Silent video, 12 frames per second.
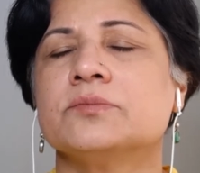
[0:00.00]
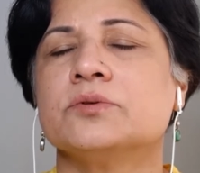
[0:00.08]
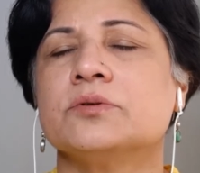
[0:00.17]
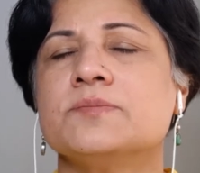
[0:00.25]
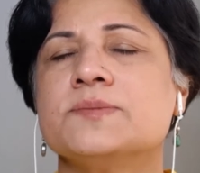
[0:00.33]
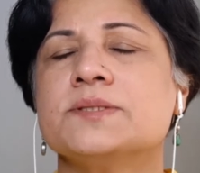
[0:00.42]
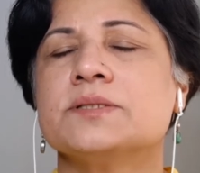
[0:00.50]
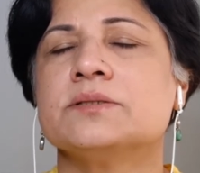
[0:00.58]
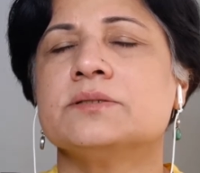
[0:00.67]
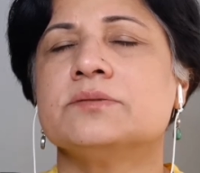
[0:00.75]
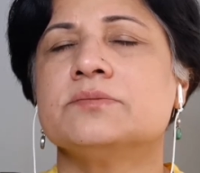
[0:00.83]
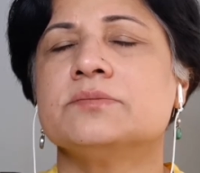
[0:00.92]

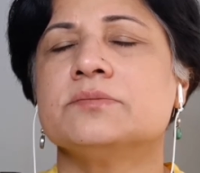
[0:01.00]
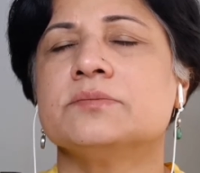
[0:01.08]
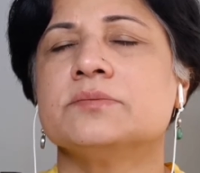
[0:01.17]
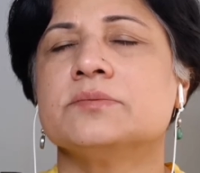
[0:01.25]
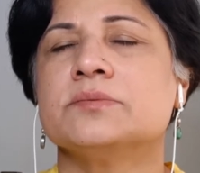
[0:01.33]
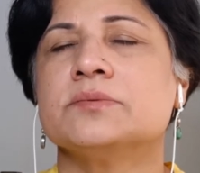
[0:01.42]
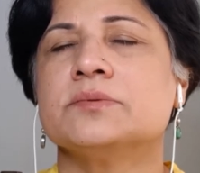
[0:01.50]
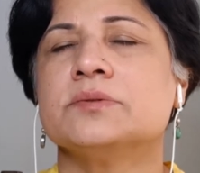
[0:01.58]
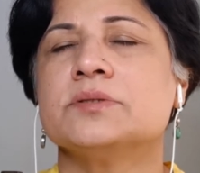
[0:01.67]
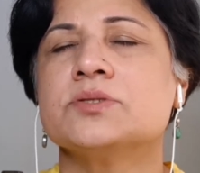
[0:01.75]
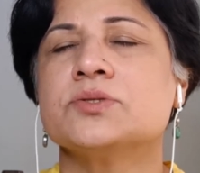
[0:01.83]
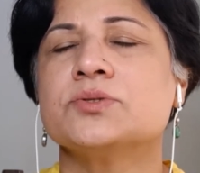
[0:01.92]
Observe
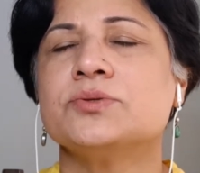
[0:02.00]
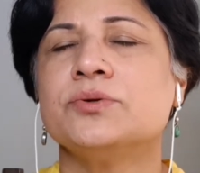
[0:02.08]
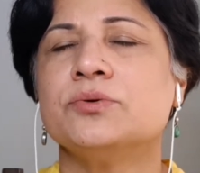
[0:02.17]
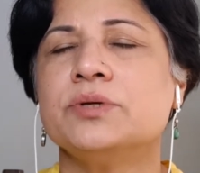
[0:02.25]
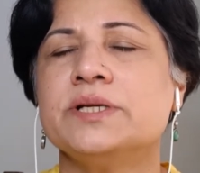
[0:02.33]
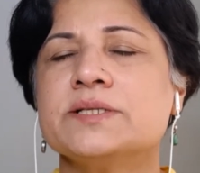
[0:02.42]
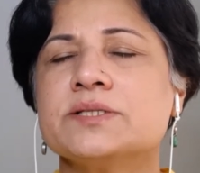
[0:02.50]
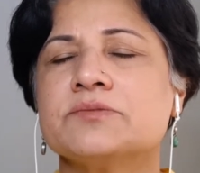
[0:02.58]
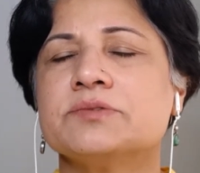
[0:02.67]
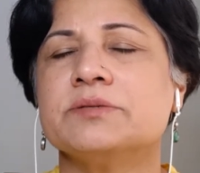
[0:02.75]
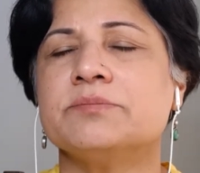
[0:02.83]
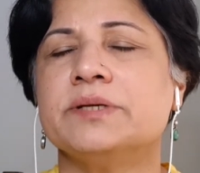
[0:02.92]
the slowness of
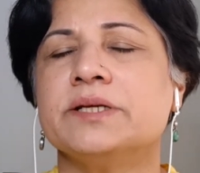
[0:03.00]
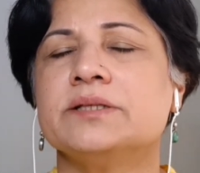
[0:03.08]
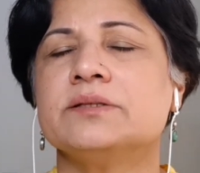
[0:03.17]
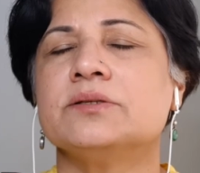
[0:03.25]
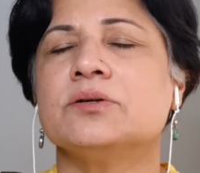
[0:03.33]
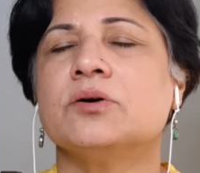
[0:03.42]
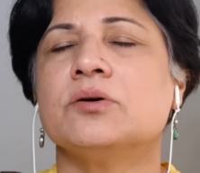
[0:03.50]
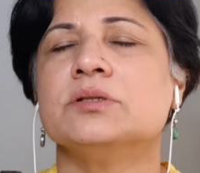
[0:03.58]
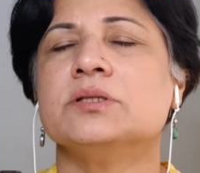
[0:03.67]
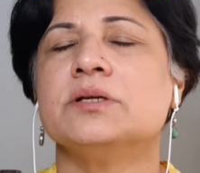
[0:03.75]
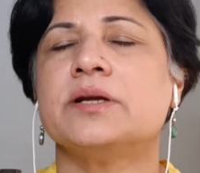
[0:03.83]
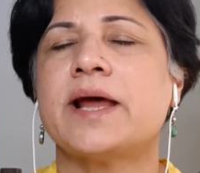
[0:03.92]
the breath or
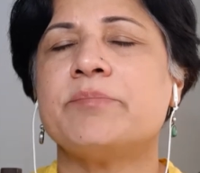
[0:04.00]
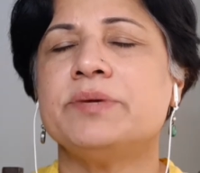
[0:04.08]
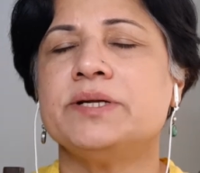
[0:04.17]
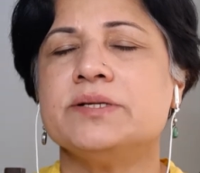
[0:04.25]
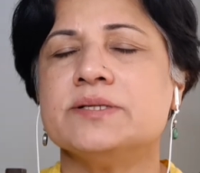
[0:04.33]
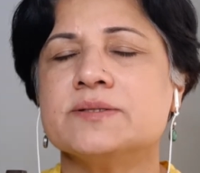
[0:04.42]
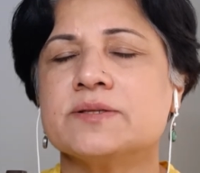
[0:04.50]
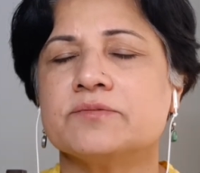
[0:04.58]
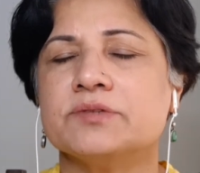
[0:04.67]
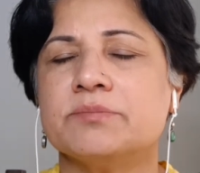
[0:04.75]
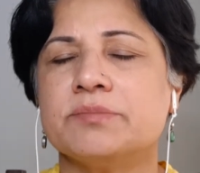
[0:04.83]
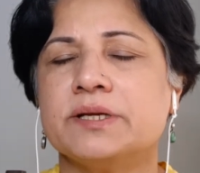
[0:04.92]
the rapidness
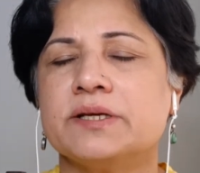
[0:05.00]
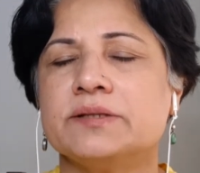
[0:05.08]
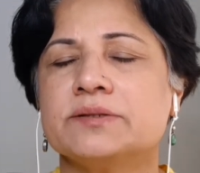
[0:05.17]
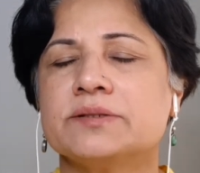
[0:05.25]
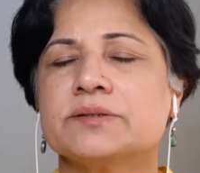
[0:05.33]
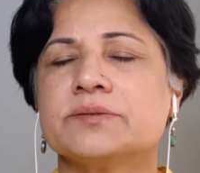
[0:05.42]
of the breath.